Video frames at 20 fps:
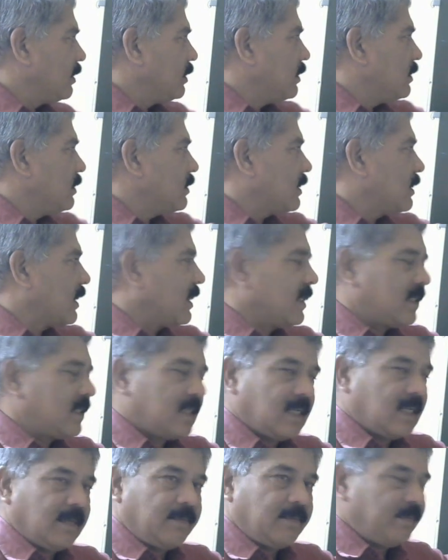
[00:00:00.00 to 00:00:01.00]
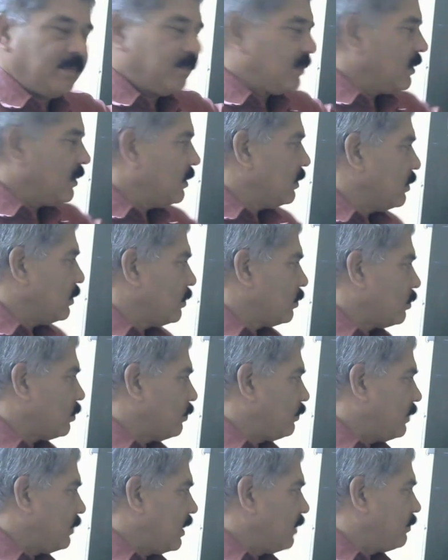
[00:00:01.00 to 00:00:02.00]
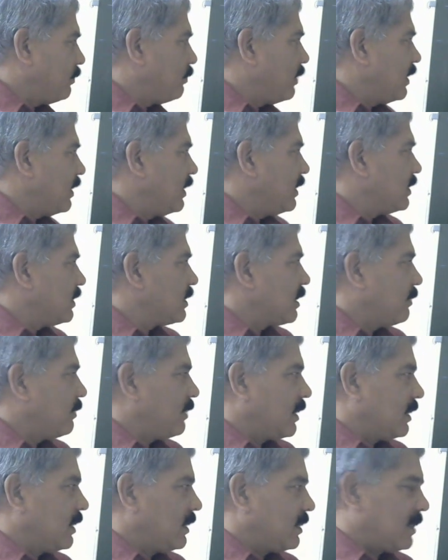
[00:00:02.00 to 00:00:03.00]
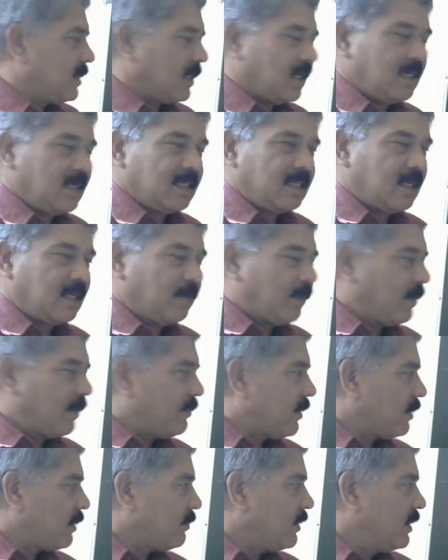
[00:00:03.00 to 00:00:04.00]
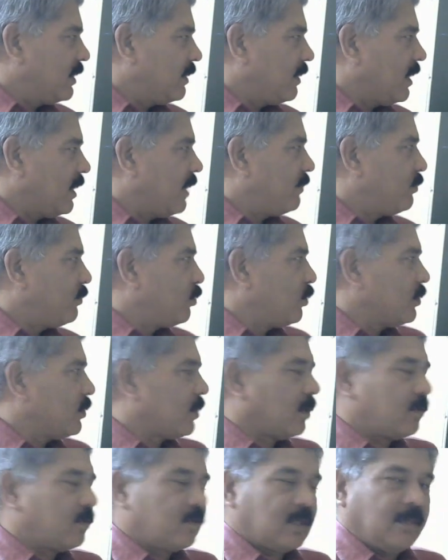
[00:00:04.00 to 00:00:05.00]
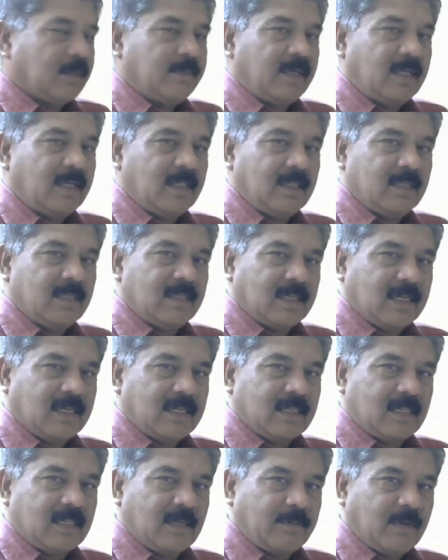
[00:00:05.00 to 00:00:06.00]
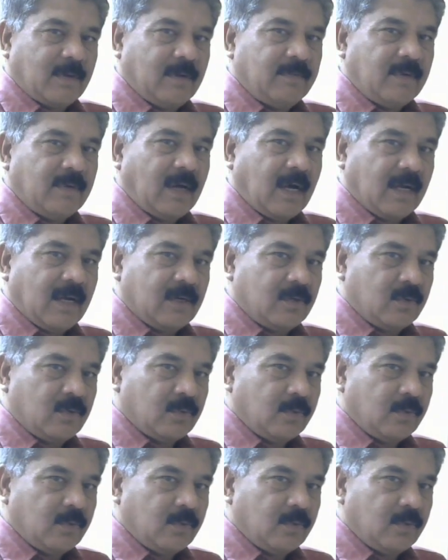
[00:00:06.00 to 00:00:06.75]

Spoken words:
second step. So F1 is coming in the second step of R1, F2 is also coming in the second step of R2.